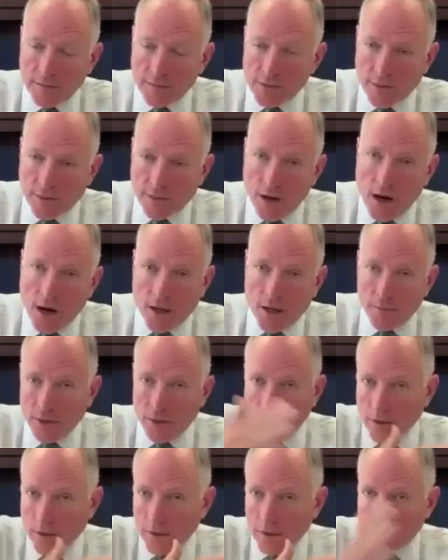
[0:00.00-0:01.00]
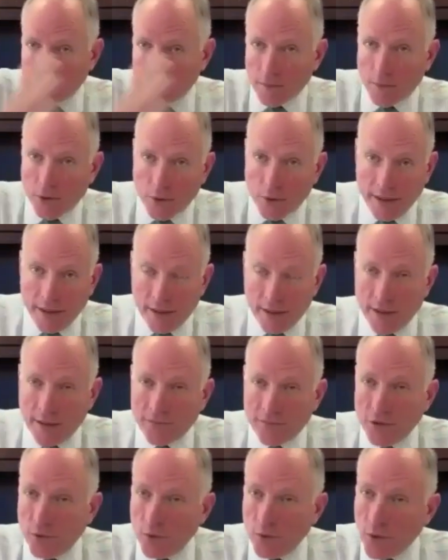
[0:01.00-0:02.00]
sort of harbor or marina,
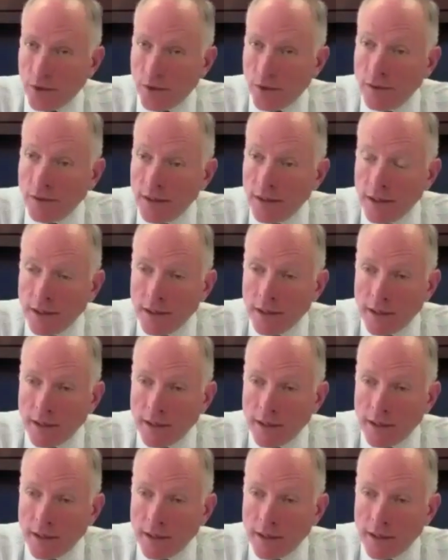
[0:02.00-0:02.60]
if you will,